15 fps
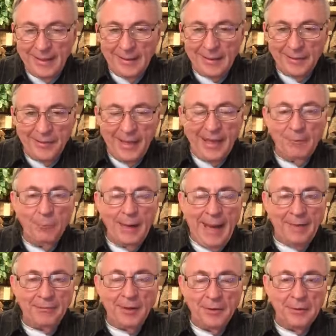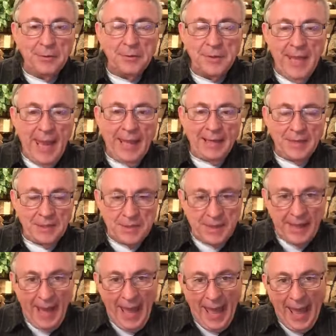the thing we have to understand is
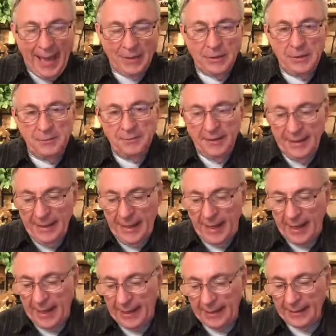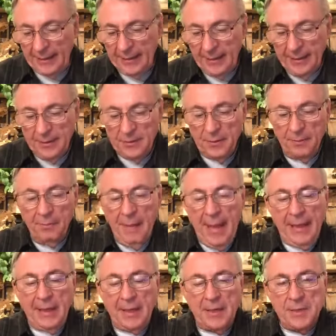the act of God to
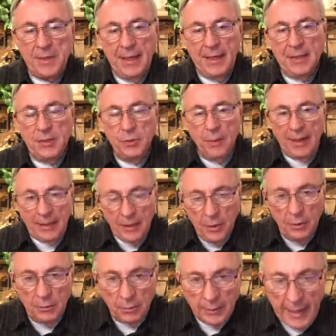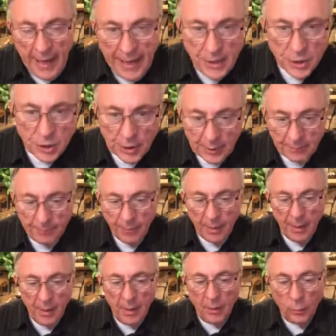make us into a new creation
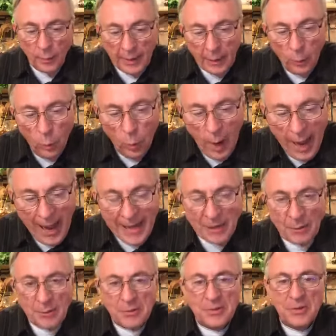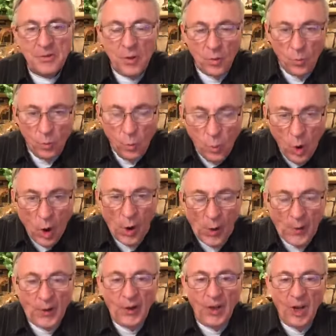requires the
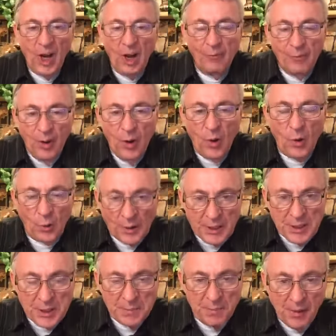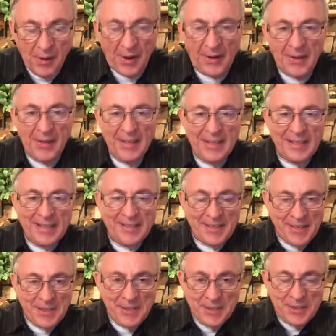work of the Holy Spirit.
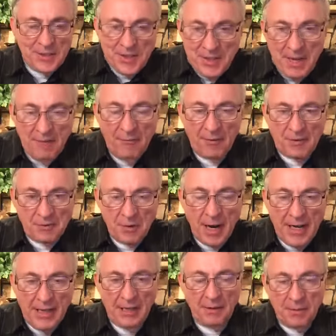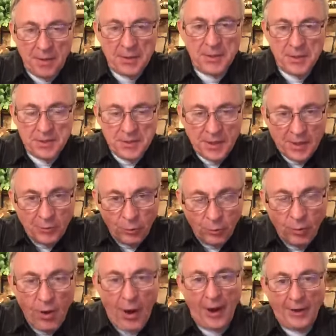This is the difference right here. This is the
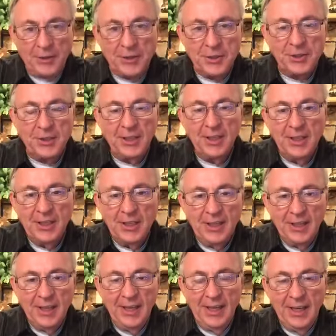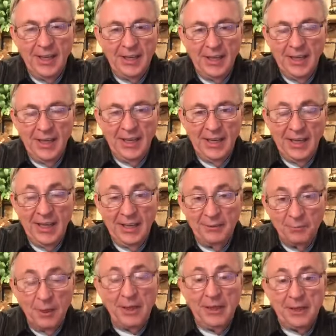crux, and, and, and
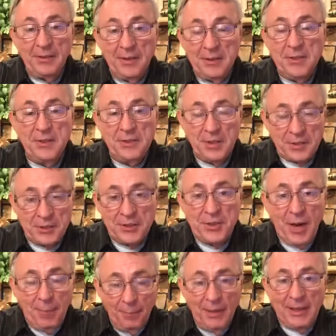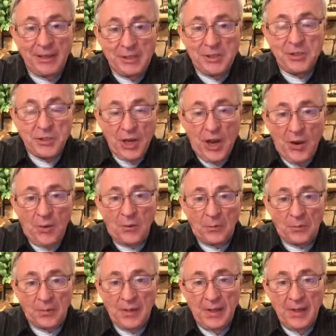really, this is the stumbling
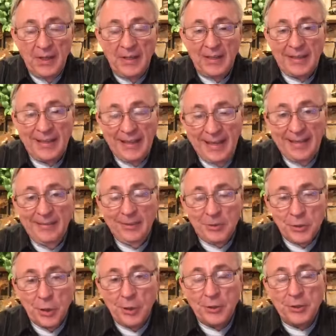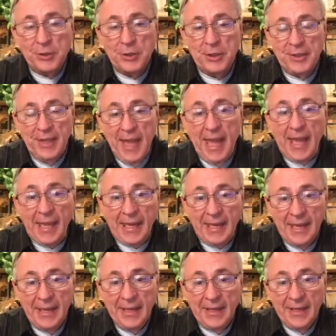stone uh, in the church today
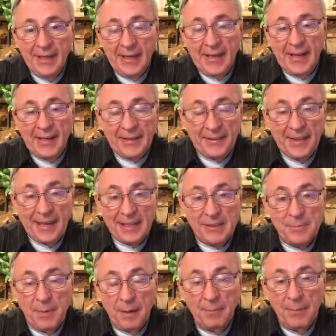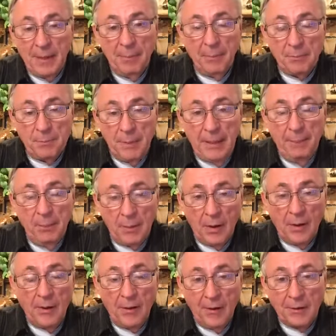uh, that people people
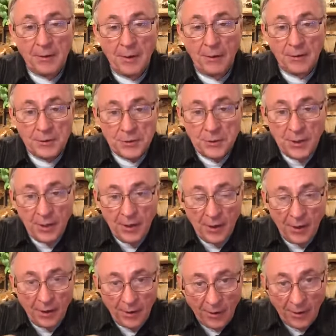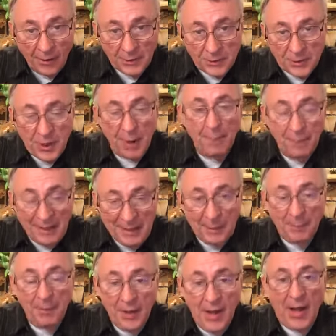are are, are are, stumbling
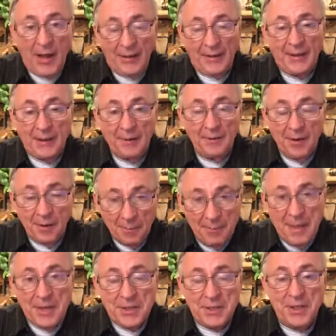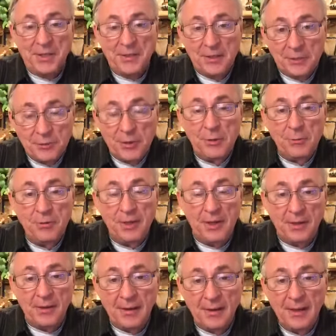upon. They're they're missing the truth
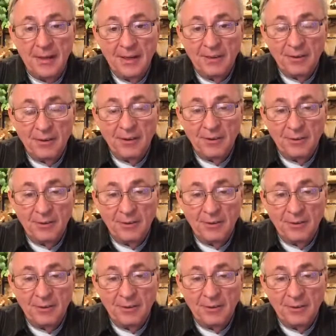here. Uh,